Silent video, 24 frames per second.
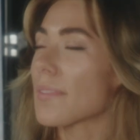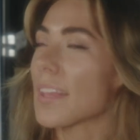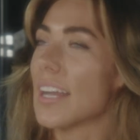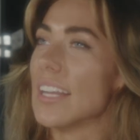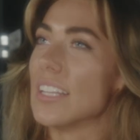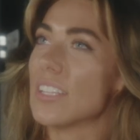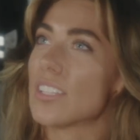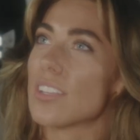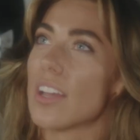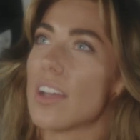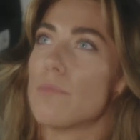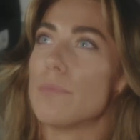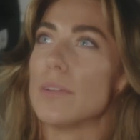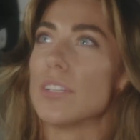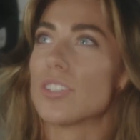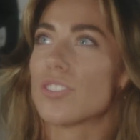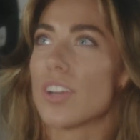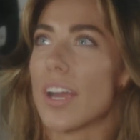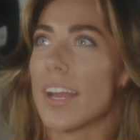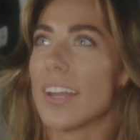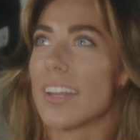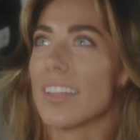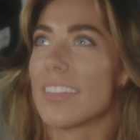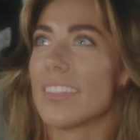And so I've been
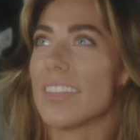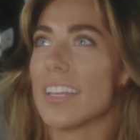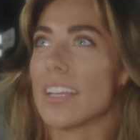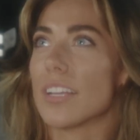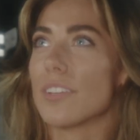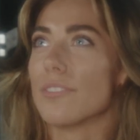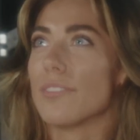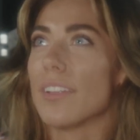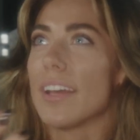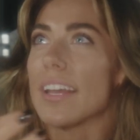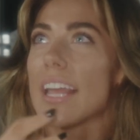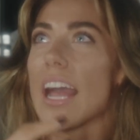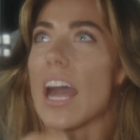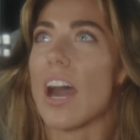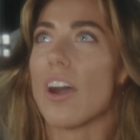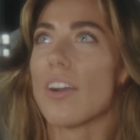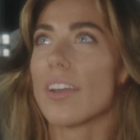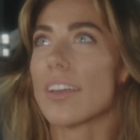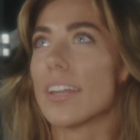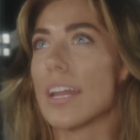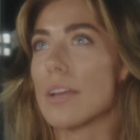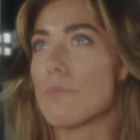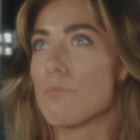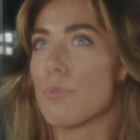trying to think of like, how
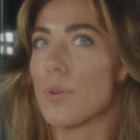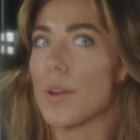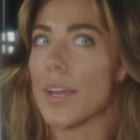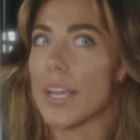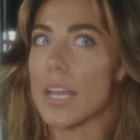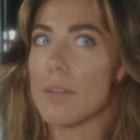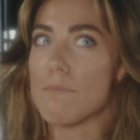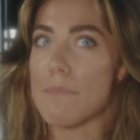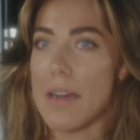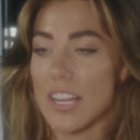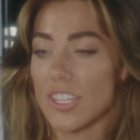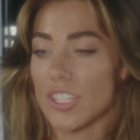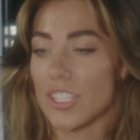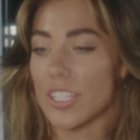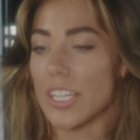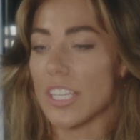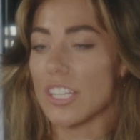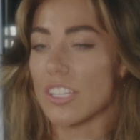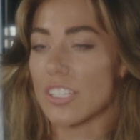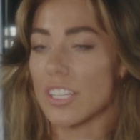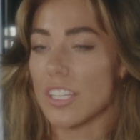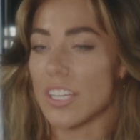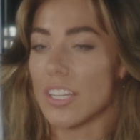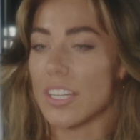can I bring
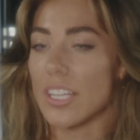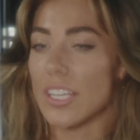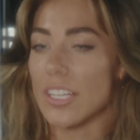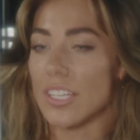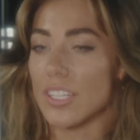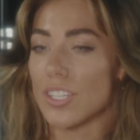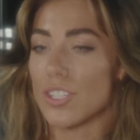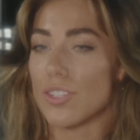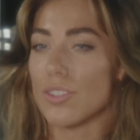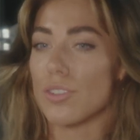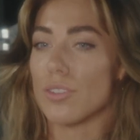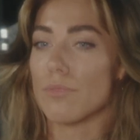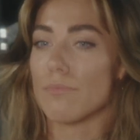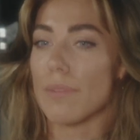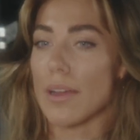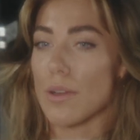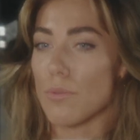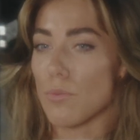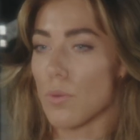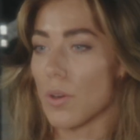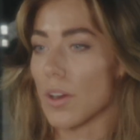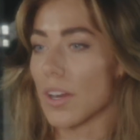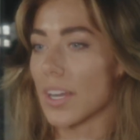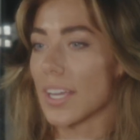imagination into
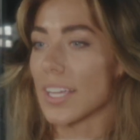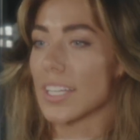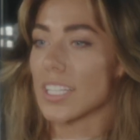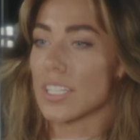my work,